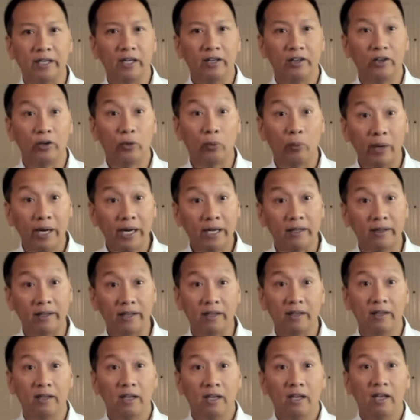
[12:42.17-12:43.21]
directly
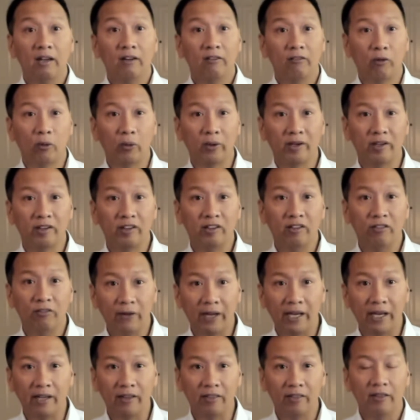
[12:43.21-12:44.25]
for his
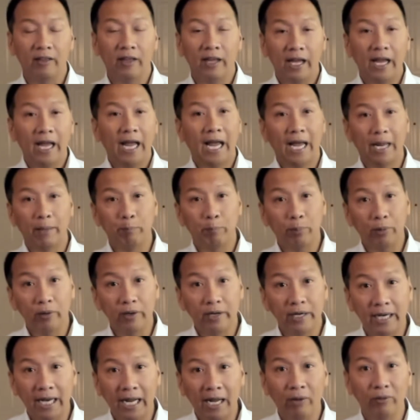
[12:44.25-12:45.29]
faith and
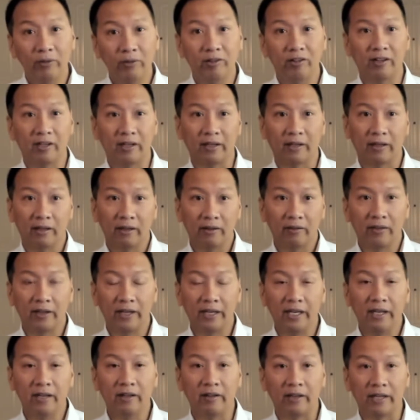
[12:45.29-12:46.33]
pronouncing the
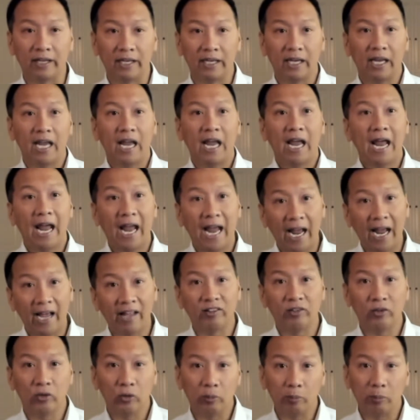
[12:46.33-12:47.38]
healing as
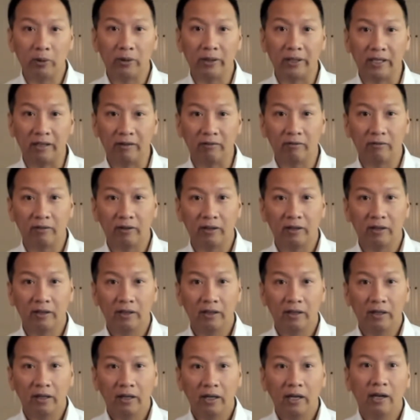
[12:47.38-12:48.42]
you believed.
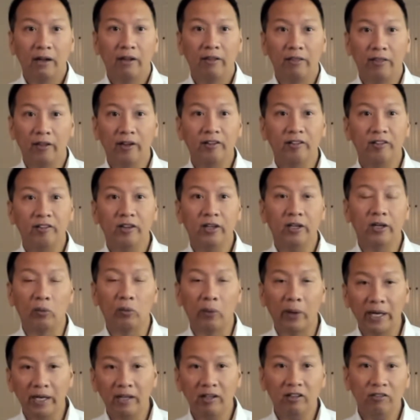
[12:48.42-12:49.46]
Thus, the
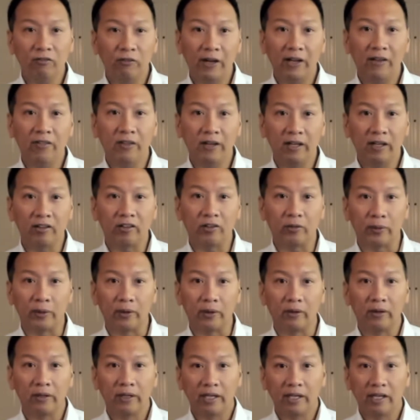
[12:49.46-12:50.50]
greatest faith in Israel
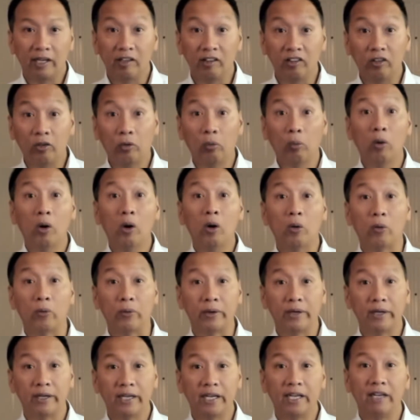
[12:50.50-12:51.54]
is grown
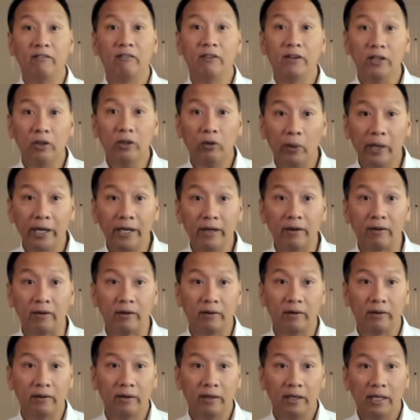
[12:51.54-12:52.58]
even greater
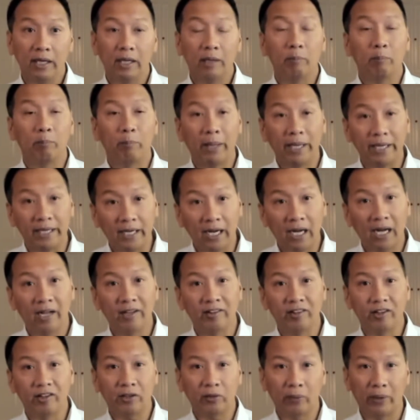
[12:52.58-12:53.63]
by
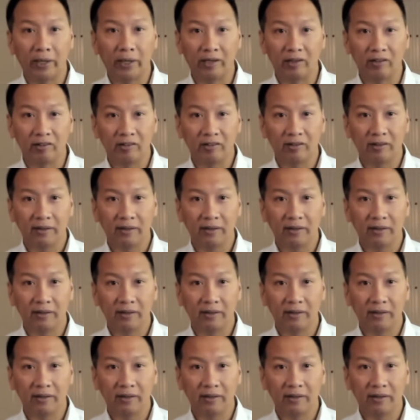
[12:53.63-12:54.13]
God's grace.